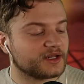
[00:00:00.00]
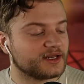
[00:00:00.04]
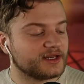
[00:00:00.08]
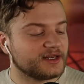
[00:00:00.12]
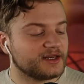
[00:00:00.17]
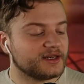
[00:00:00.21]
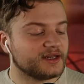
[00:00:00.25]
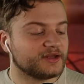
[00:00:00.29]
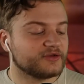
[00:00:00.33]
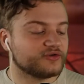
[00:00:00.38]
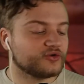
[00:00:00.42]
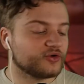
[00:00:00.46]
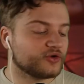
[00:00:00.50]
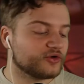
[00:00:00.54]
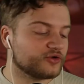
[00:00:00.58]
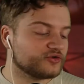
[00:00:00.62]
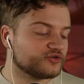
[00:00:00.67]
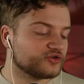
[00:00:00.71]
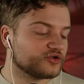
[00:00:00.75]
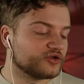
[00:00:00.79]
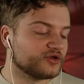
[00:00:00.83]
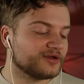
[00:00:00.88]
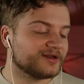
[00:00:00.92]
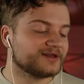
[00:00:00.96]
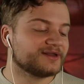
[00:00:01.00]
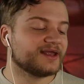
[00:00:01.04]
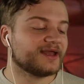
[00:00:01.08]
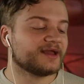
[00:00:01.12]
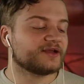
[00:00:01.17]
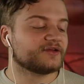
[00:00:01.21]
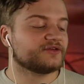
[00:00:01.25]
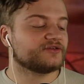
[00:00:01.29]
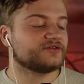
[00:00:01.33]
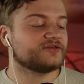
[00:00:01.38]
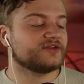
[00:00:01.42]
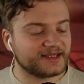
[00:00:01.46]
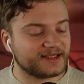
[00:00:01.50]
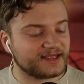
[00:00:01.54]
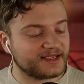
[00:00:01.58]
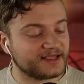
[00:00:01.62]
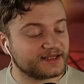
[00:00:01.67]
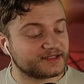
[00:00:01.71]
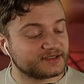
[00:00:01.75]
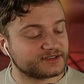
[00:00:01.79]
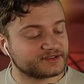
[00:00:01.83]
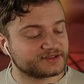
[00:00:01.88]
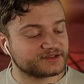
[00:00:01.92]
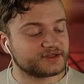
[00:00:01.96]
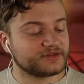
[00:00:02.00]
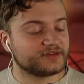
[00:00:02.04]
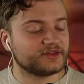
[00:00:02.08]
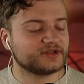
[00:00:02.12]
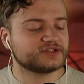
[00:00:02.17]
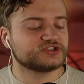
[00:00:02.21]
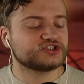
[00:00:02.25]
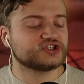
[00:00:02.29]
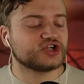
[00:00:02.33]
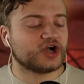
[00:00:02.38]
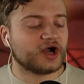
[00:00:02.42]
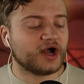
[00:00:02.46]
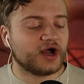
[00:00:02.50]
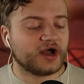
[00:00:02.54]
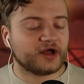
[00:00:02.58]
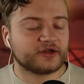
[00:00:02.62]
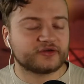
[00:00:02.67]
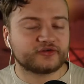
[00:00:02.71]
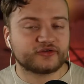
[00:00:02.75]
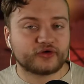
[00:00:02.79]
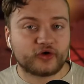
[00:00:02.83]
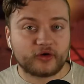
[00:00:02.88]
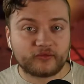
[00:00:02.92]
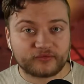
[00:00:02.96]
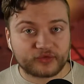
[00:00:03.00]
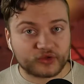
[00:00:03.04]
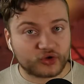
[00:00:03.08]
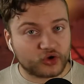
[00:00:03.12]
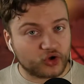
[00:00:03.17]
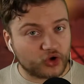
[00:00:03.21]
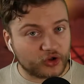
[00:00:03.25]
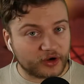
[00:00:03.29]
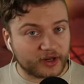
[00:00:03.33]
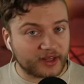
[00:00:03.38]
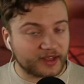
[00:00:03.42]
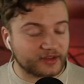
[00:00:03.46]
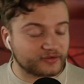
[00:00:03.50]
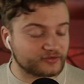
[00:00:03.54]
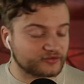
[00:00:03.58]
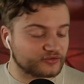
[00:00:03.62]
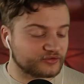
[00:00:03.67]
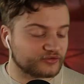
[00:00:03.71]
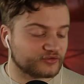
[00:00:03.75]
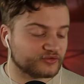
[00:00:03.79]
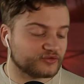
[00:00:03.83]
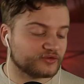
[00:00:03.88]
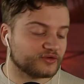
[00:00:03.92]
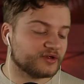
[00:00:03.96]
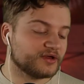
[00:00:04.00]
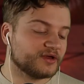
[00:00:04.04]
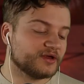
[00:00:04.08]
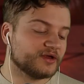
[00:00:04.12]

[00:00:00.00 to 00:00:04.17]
liturgical texts is the Charge of the Goddess.